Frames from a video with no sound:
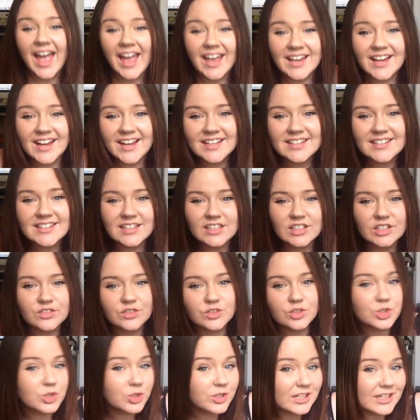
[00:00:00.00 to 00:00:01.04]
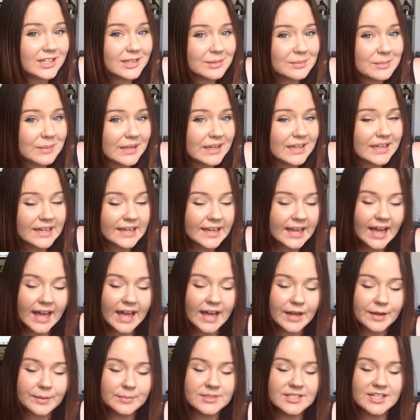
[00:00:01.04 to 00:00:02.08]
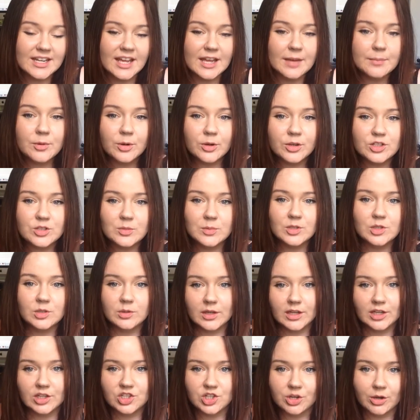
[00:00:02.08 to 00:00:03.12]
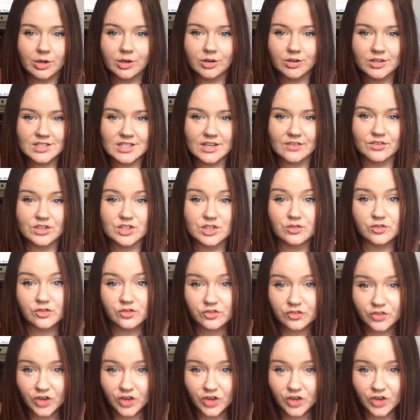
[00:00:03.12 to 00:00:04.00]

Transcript: Hey guys, thanks for joining me. Today I'm going to be doing Joey Graceffa's